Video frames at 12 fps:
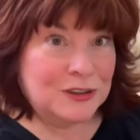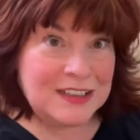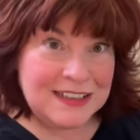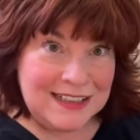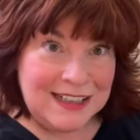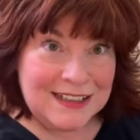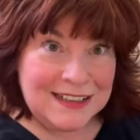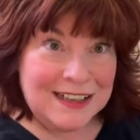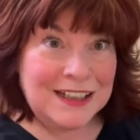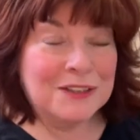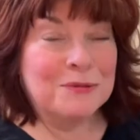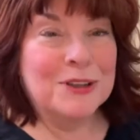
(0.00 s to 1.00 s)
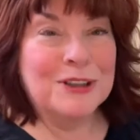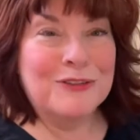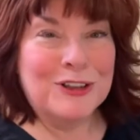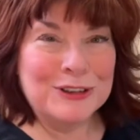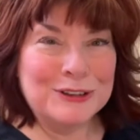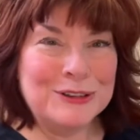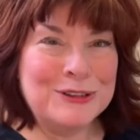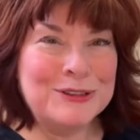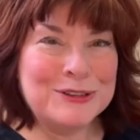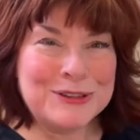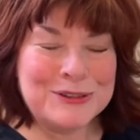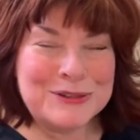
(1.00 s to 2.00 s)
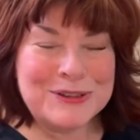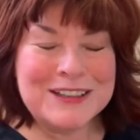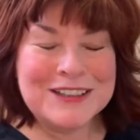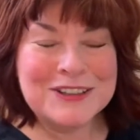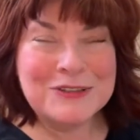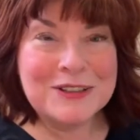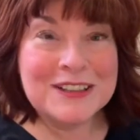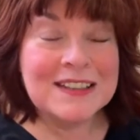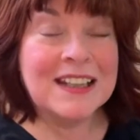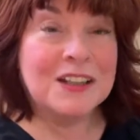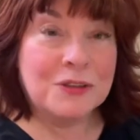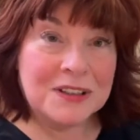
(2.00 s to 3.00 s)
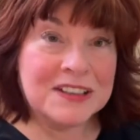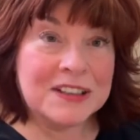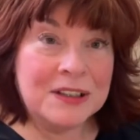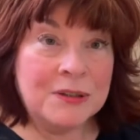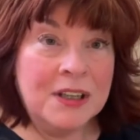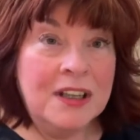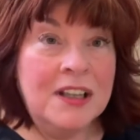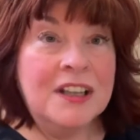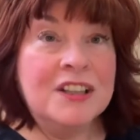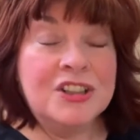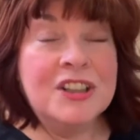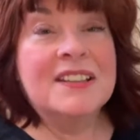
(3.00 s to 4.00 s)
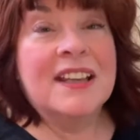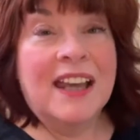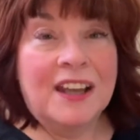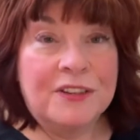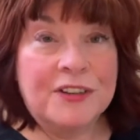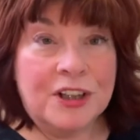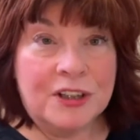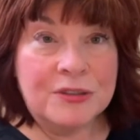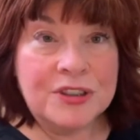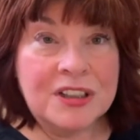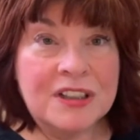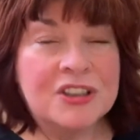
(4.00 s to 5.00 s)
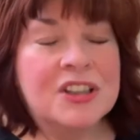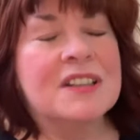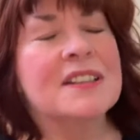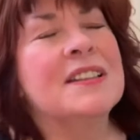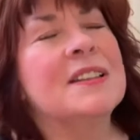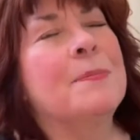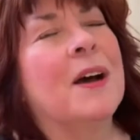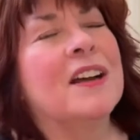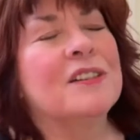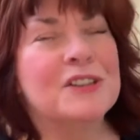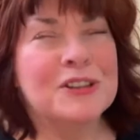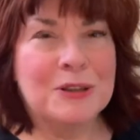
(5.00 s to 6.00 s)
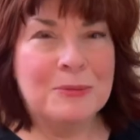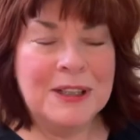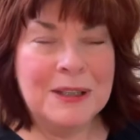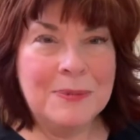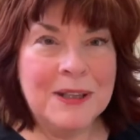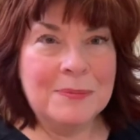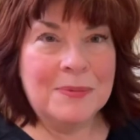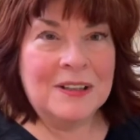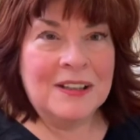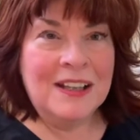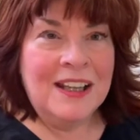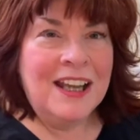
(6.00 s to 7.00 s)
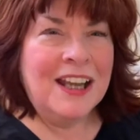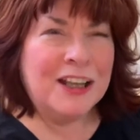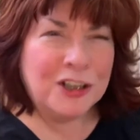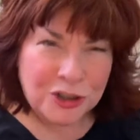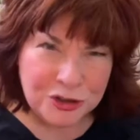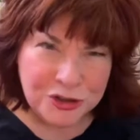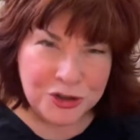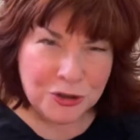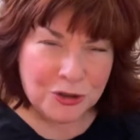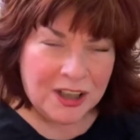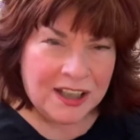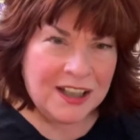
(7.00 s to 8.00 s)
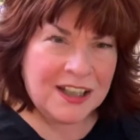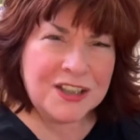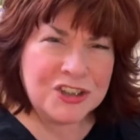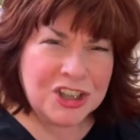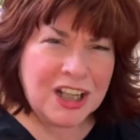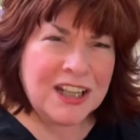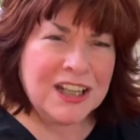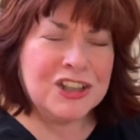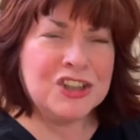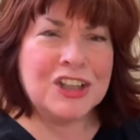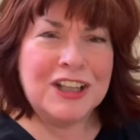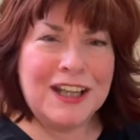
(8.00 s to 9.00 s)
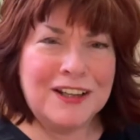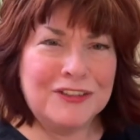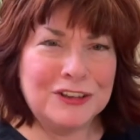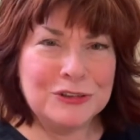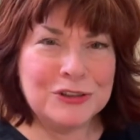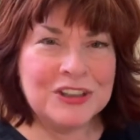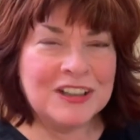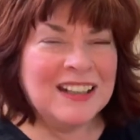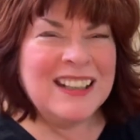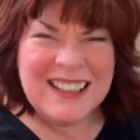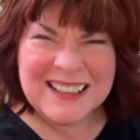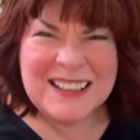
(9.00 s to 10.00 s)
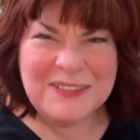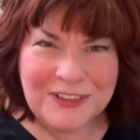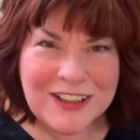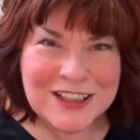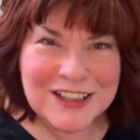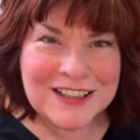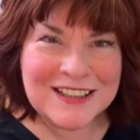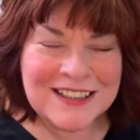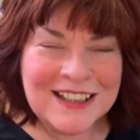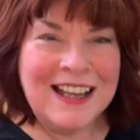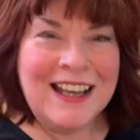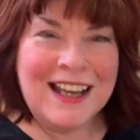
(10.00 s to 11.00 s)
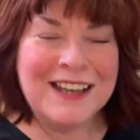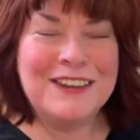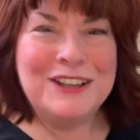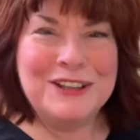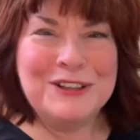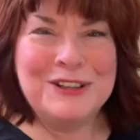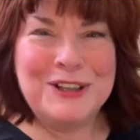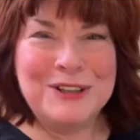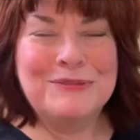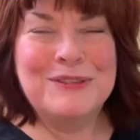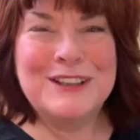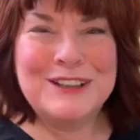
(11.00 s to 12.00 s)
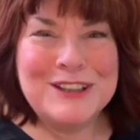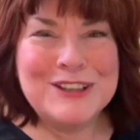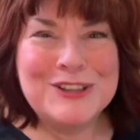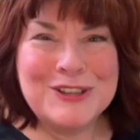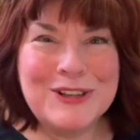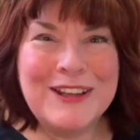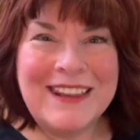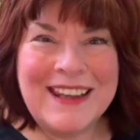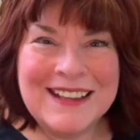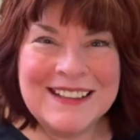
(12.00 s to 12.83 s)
standing at one of our local school districts, and also she's a health coach, and she's inspired so many people. And her joy and change and evolution, it's infectious. I think you're going to really enjoy that.